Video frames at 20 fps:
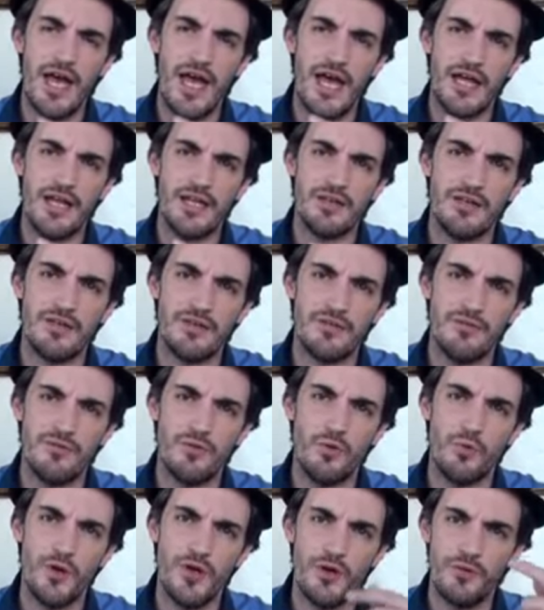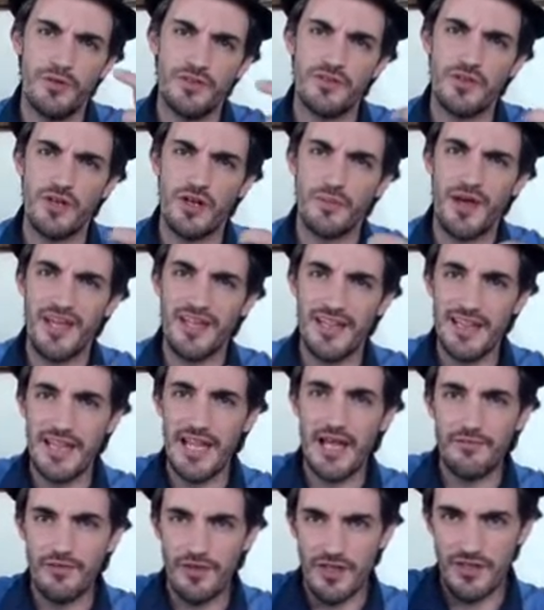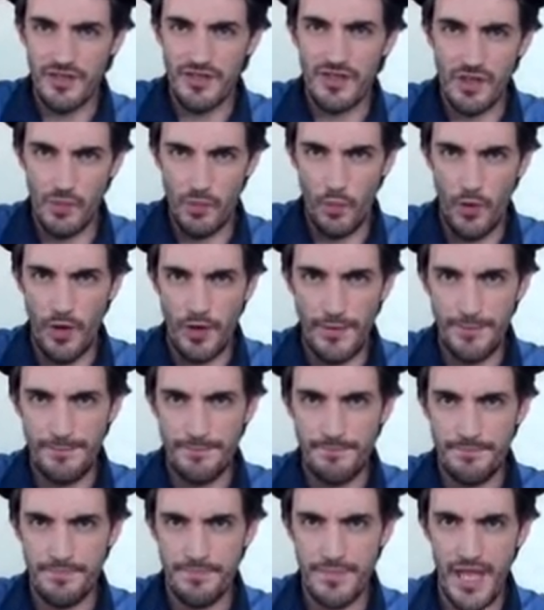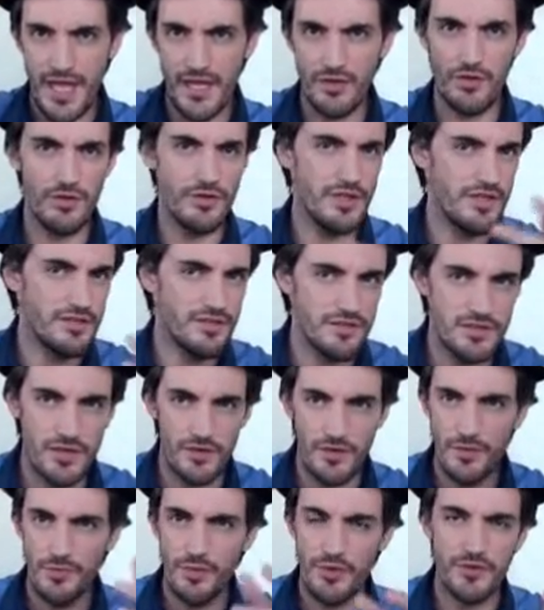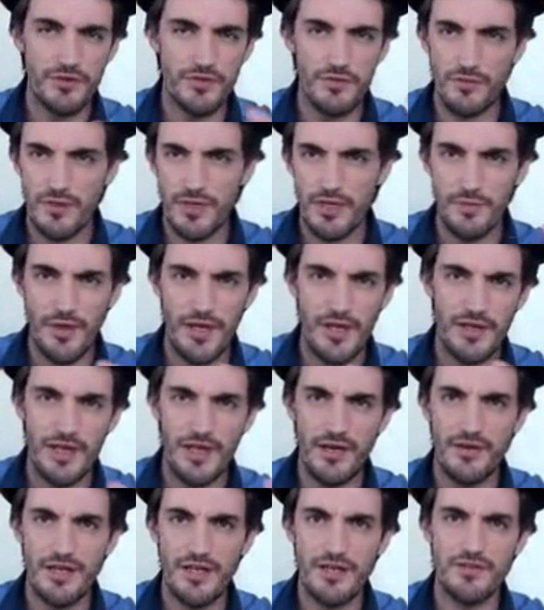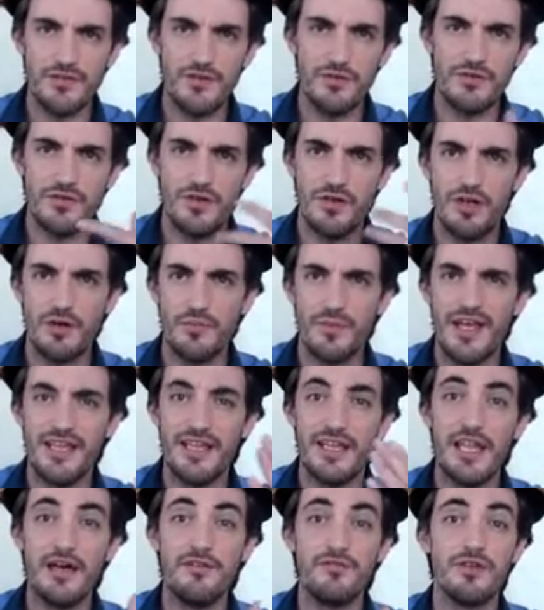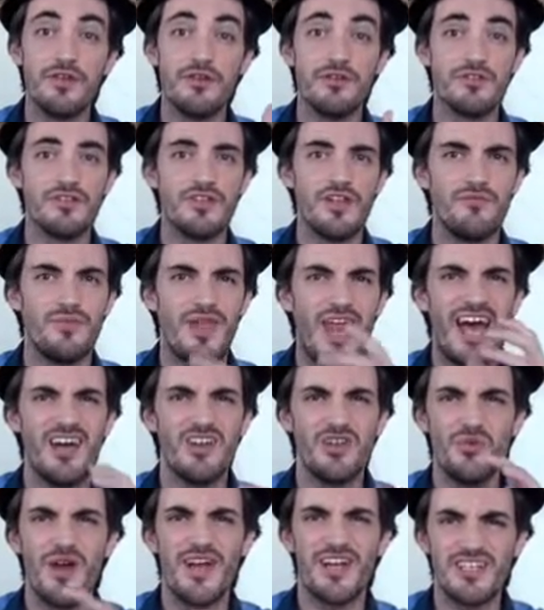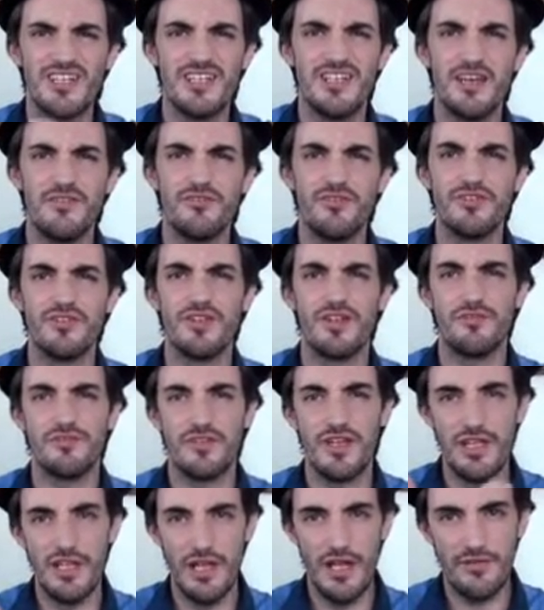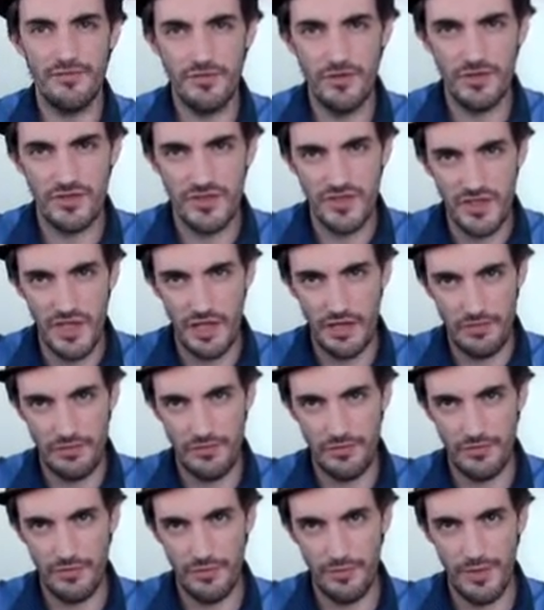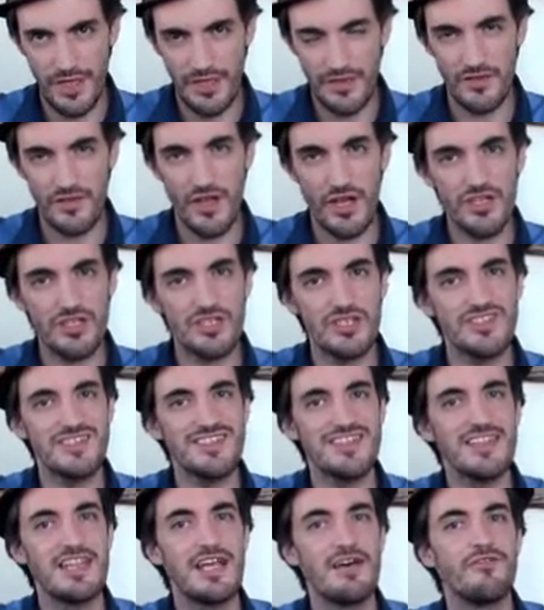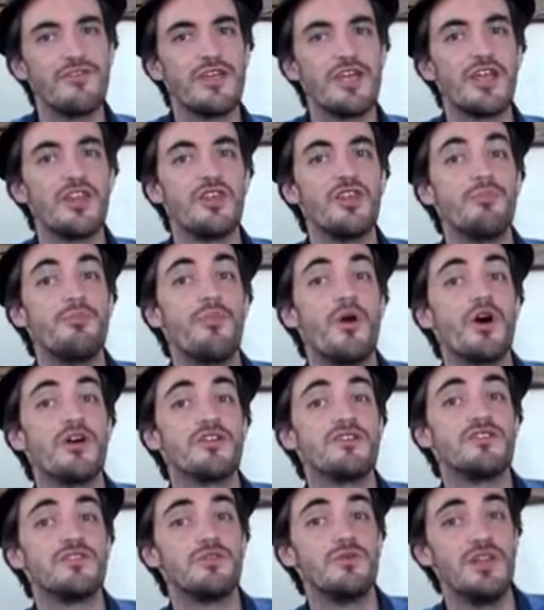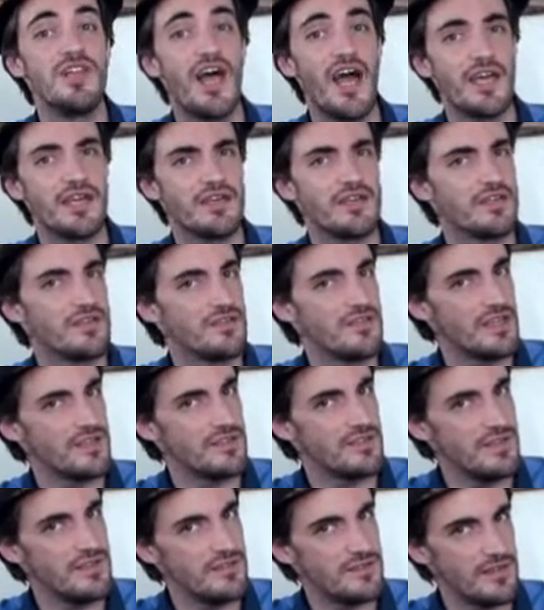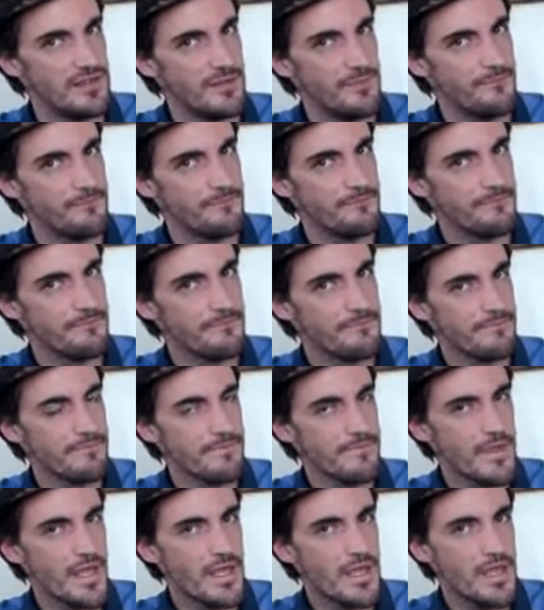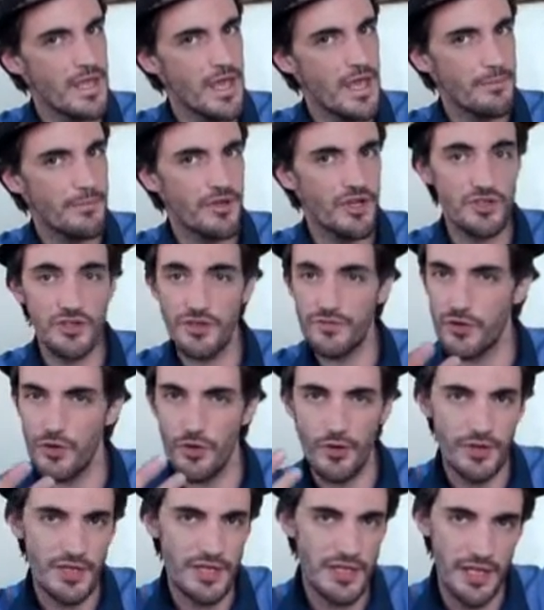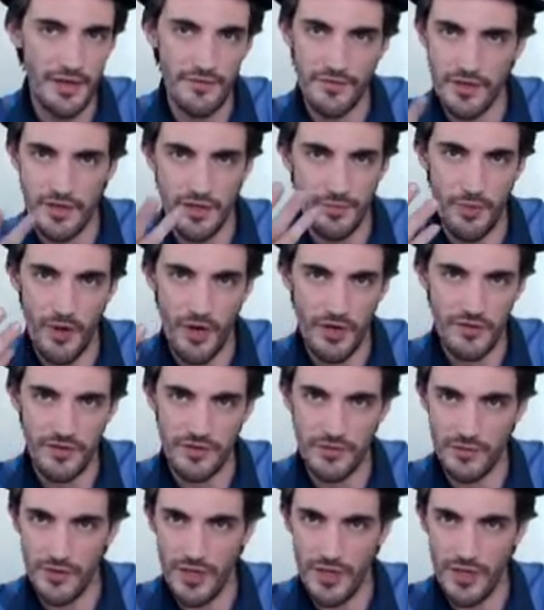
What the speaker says: and we always talk about loving someone. And all the esoteric books you read about nowadays all talk about loving yourself. But how do you actually love yourself? To love yourself means not just loving the parts you like, because that's easy. Because if you're only loving the parts